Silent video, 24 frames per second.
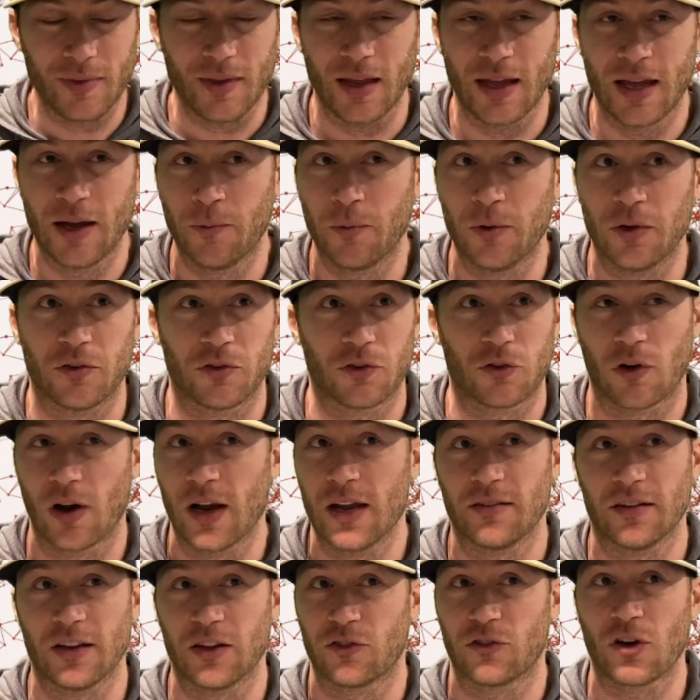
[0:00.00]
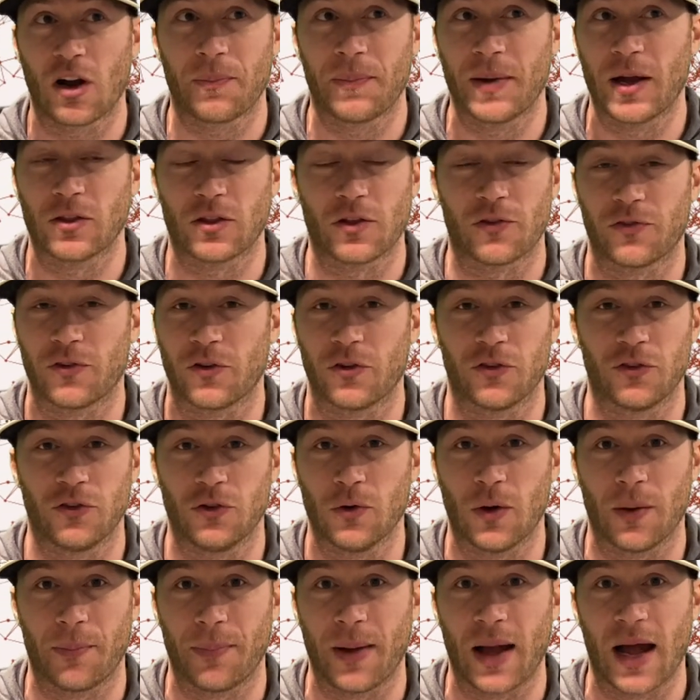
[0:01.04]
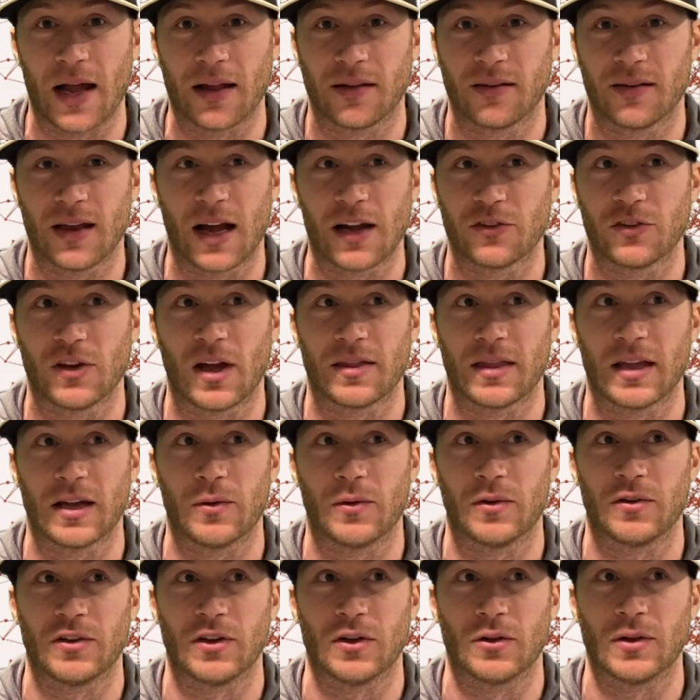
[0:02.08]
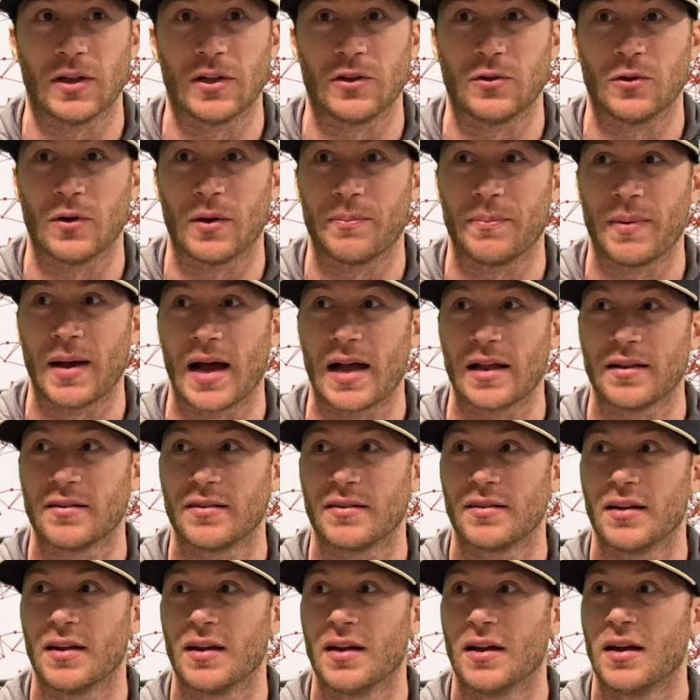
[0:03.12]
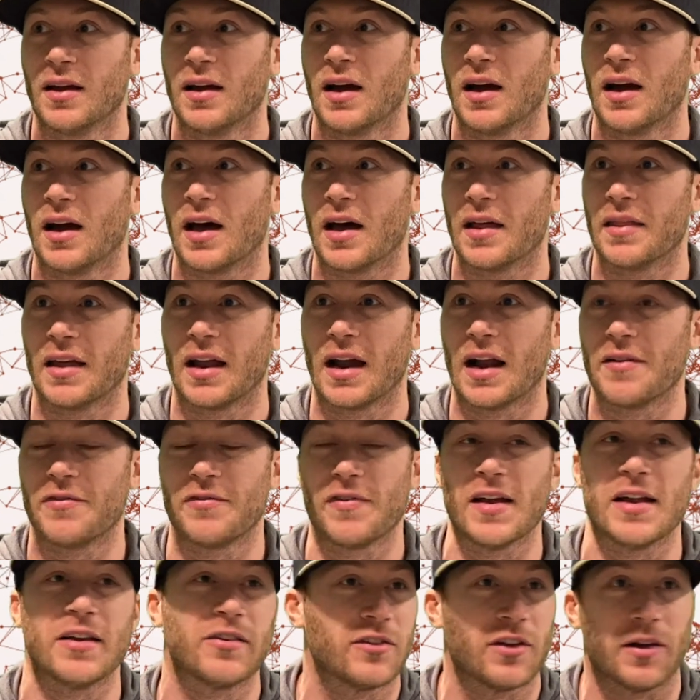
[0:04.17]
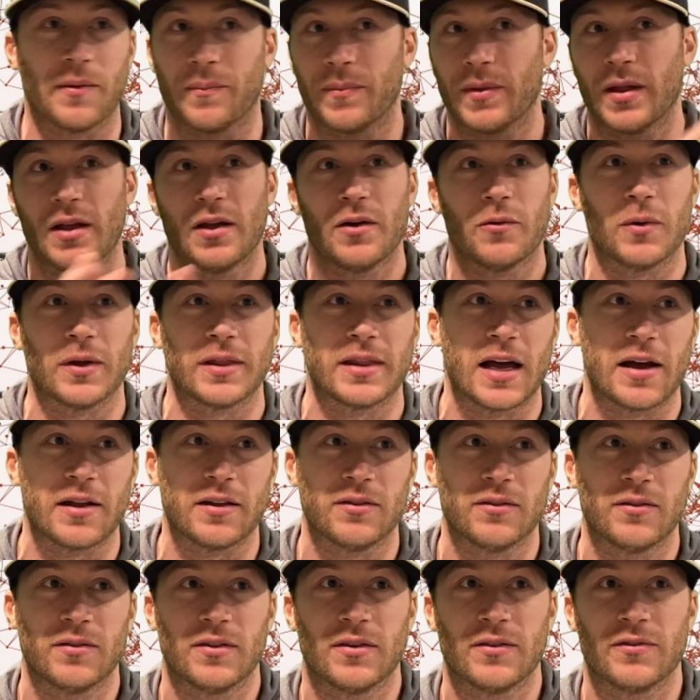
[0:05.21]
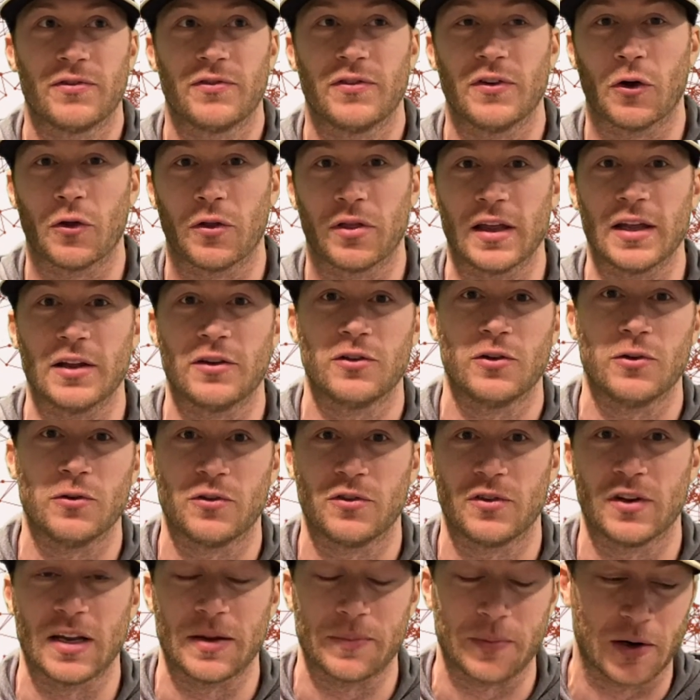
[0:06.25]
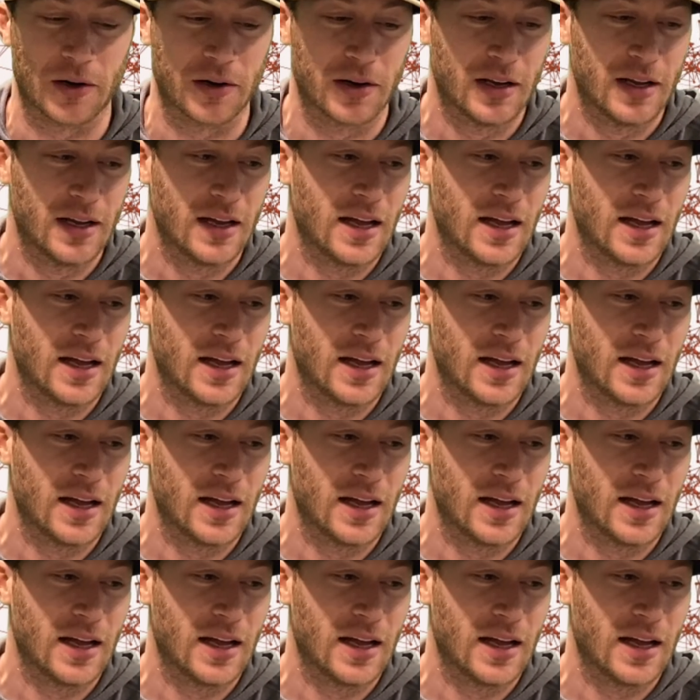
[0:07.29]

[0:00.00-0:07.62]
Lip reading: It was crazy. He struck me out the first two at-bats. Actually, I think it was the only two at-bats that I faced him with that filthy two-seamer.